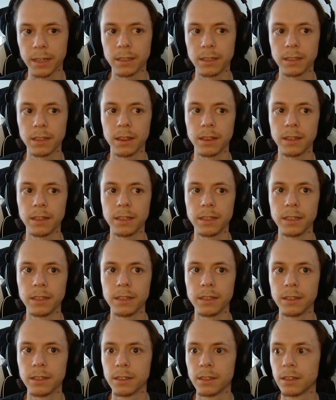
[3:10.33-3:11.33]
it in
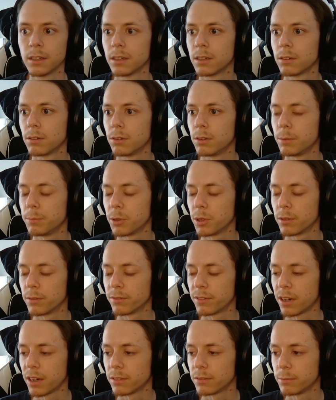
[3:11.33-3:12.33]
the
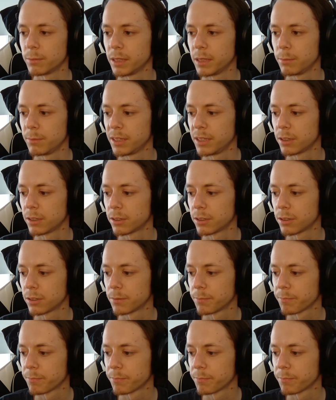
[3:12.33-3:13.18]
3.5mm